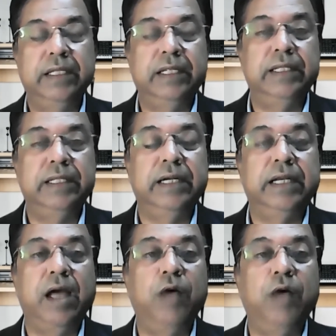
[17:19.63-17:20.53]
that
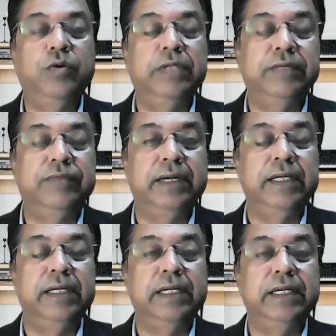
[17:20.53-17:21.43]
how the
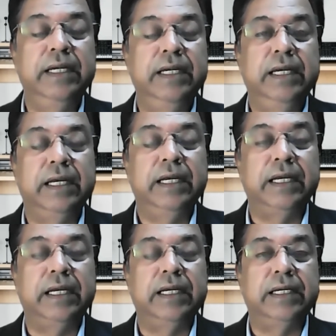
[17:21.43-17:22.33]
fund
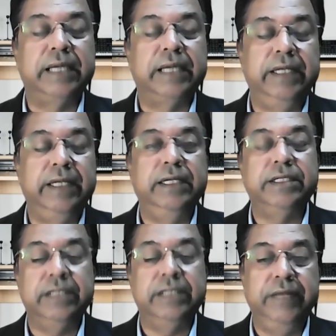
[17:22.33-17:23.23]

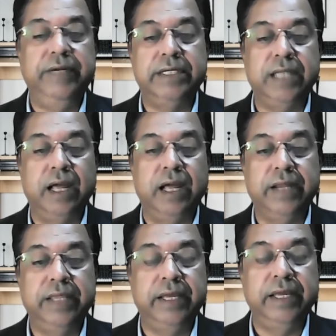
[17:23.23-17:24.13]
credits, debits are
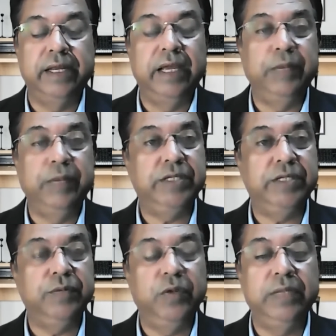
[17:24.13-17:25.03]
there, and based
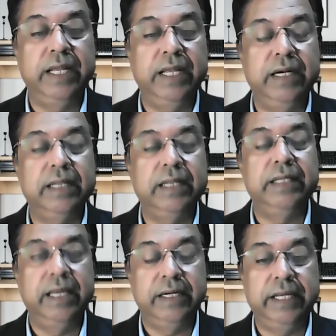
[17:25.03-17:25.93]
upon that, they
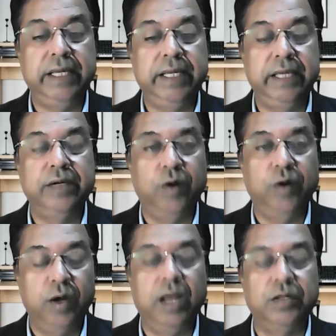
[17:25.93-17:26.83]
are taking
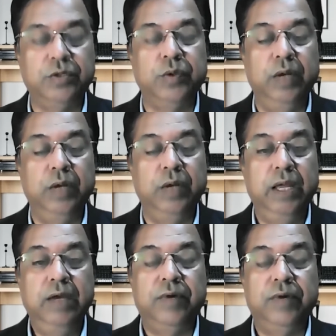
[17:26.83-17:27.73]
call also
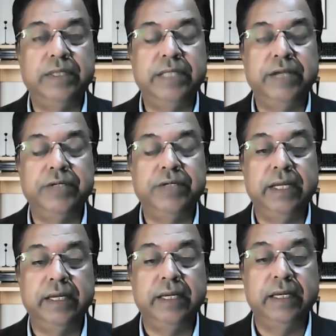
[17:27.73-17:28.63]
for
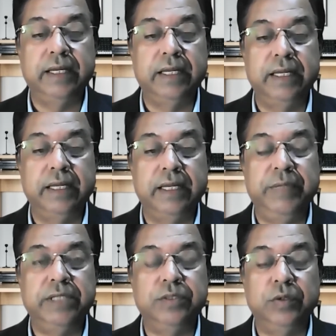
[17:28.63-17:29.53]
sanctioning
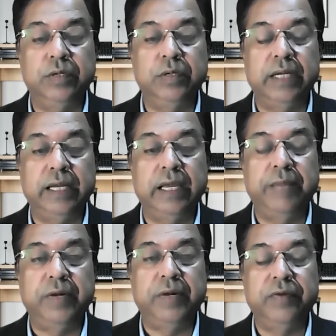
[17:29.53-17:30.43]
limits. So
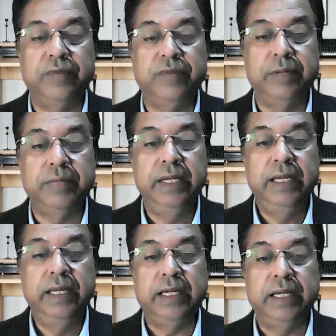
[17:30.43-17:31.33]
apart from
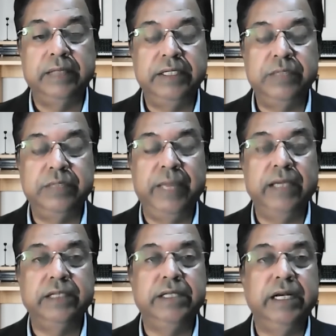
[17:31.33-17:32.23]
this
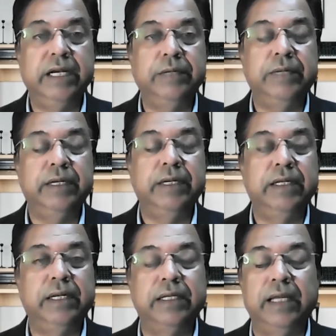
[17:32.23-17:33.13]
bank statement,
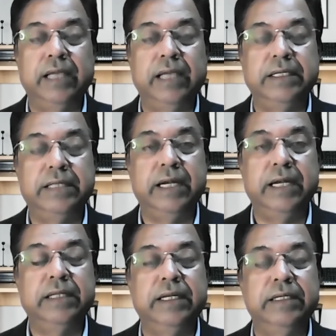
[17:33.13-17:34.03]
as I
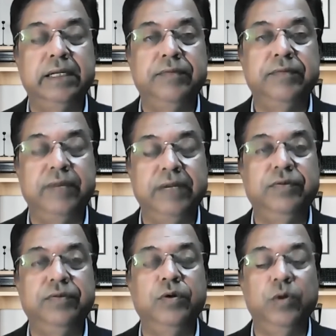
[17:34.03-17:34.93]
said, that the fund
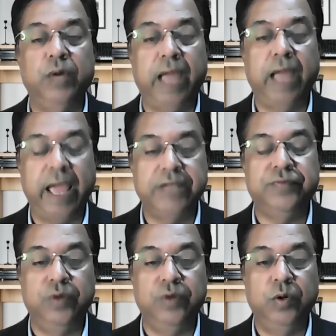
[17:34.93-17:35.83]
flow, cash
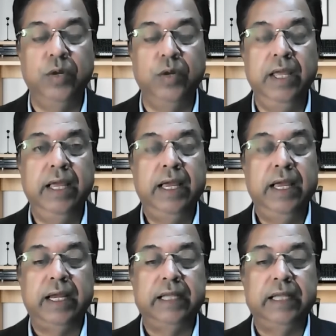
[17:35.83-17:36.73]
flow,
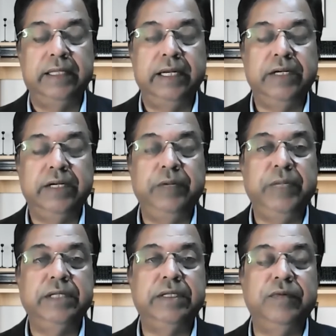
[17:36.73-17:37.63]
that
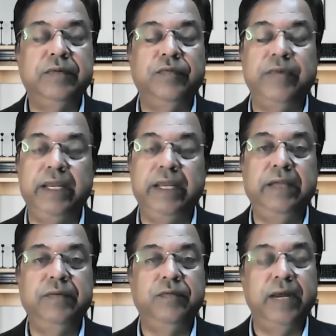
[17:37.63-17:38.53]
remains a
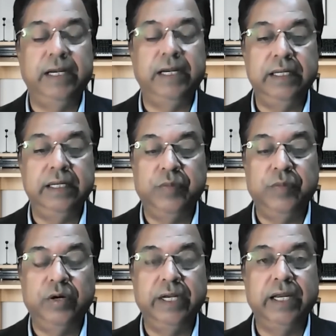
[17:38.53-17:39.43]
very vital,
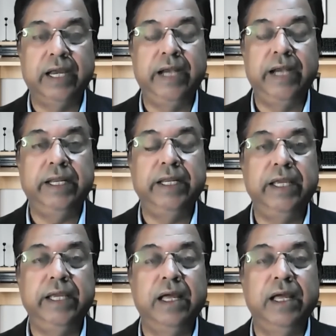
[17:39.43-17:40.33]
important
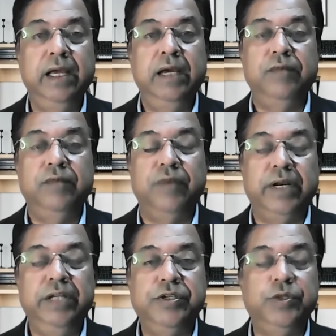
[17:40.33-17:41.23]
criteria for
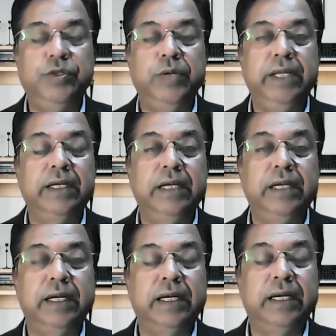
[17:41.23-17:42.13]
ensuring
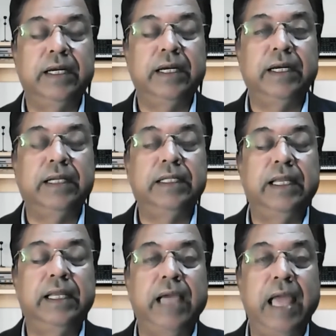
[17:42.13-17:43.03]

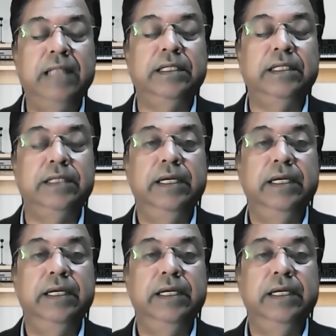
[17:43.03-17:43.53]
the health,